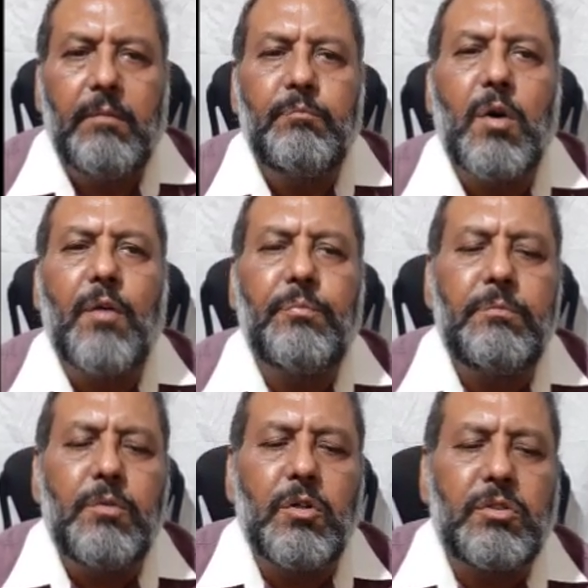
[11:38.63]

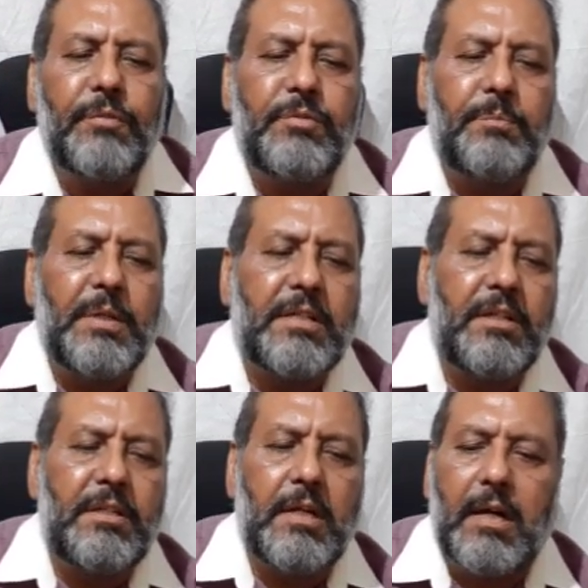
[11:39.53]
Most of the
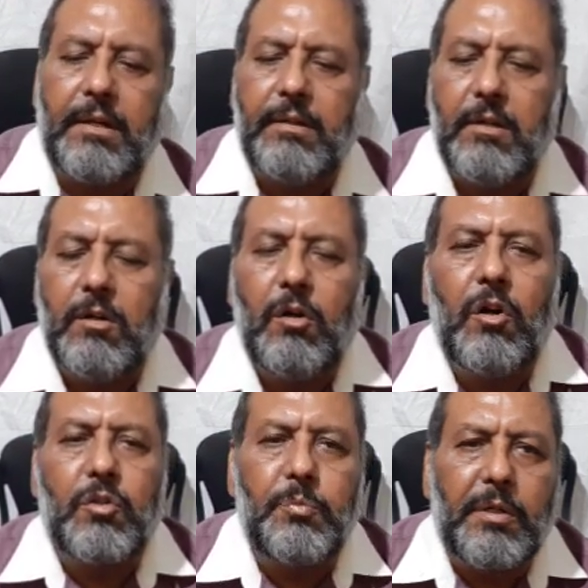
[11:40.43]
bacteria are
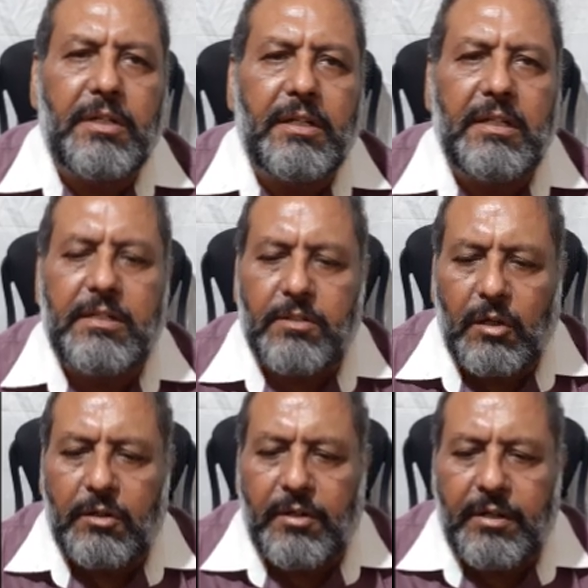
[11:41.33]
osmotically
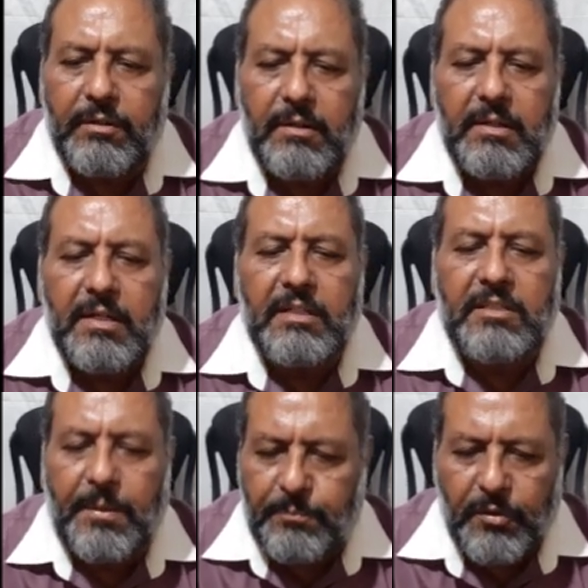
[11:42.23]
tolerant
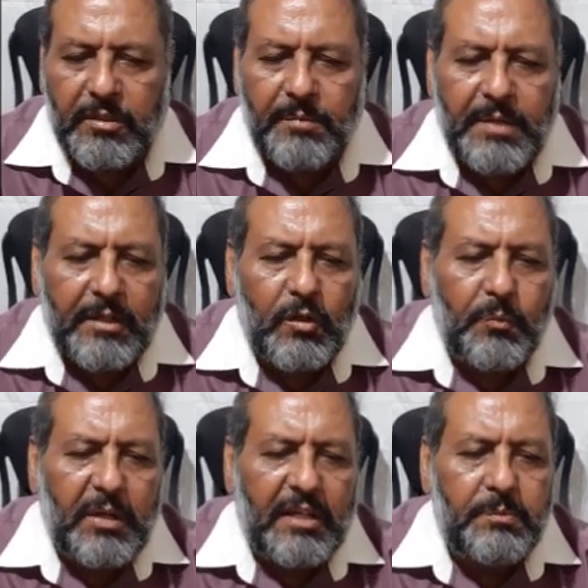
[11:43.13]
except for the
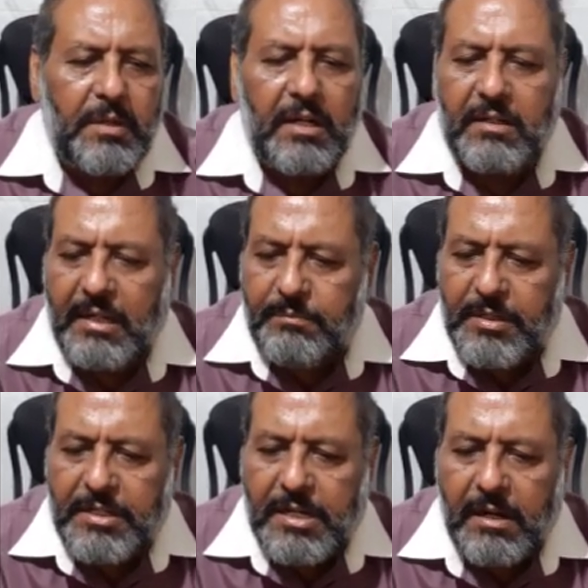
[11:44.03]
Mycoplasma,
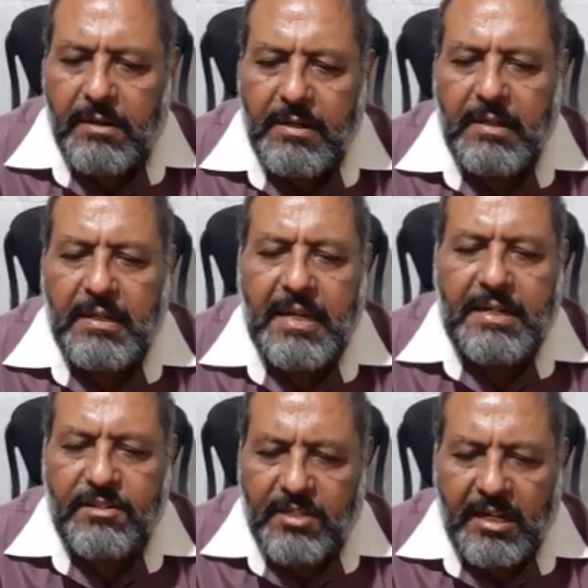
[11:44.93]
Chlamydia and
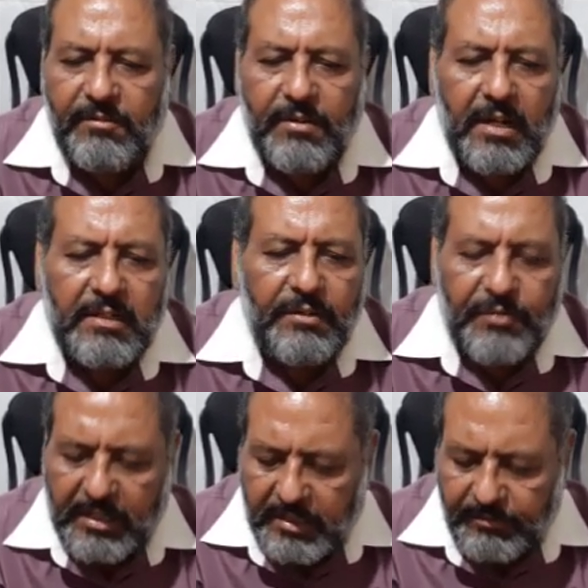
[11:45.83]
cell wall
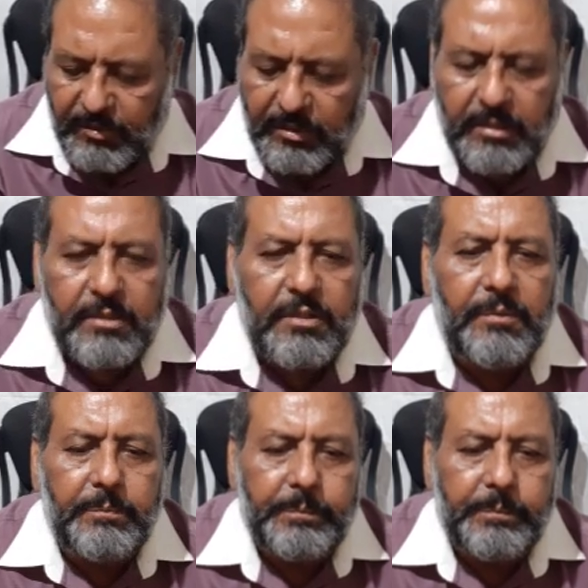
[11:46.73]
defective organism.